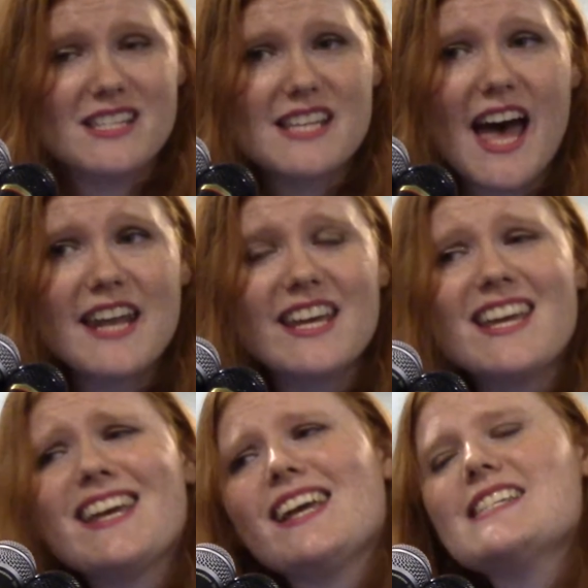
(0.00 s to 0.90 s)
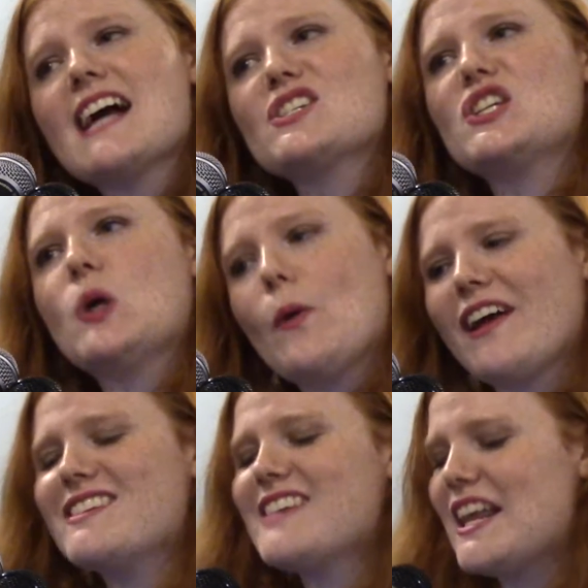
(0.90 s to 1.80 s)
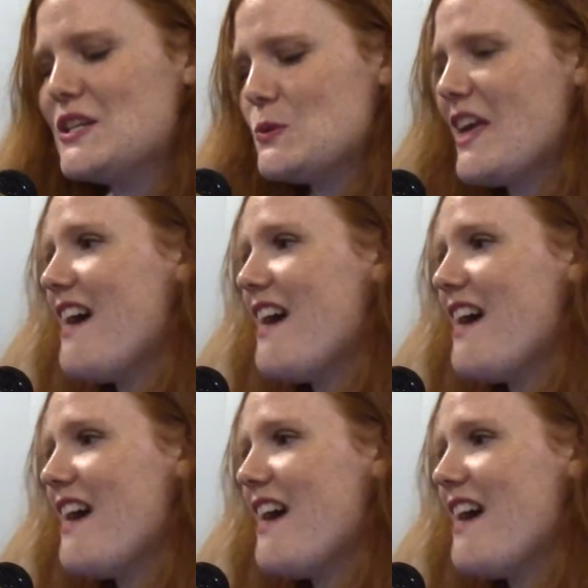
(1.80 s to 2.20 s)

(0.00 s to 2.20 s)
SAD is actually going outside and doing